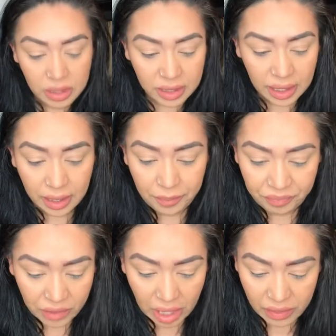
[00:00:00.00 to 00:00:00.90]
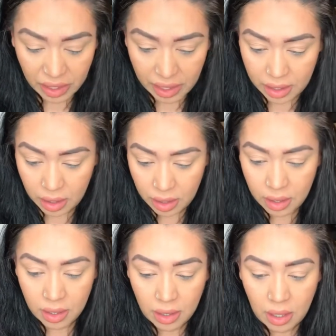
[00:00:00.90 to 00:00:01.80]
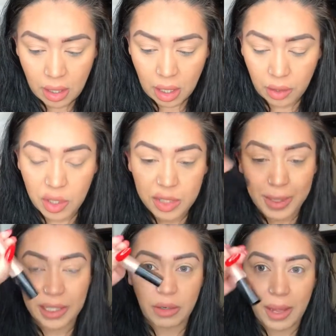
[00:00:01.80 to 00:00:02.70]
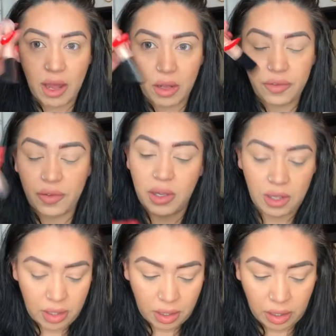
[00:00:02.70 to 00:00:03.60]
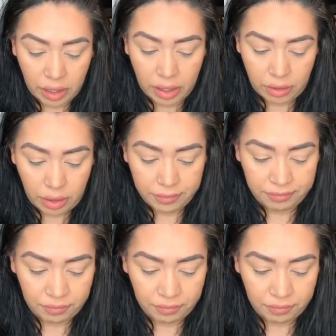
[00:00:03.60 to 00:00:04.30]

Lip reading: See? And then I'll use my little e.l.f. glitter.